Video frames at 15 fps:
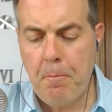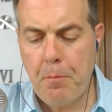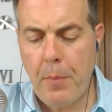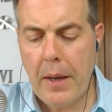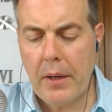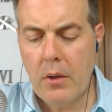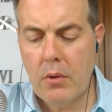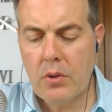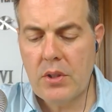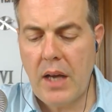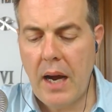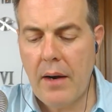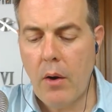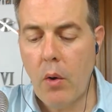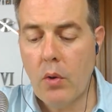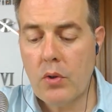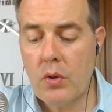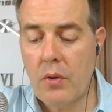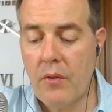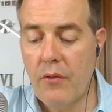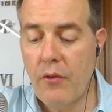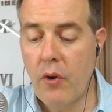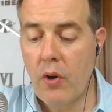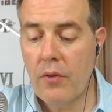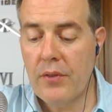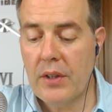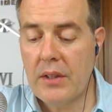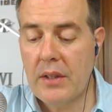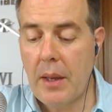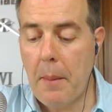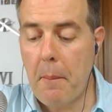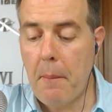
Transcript: Vacuoles are also involved in the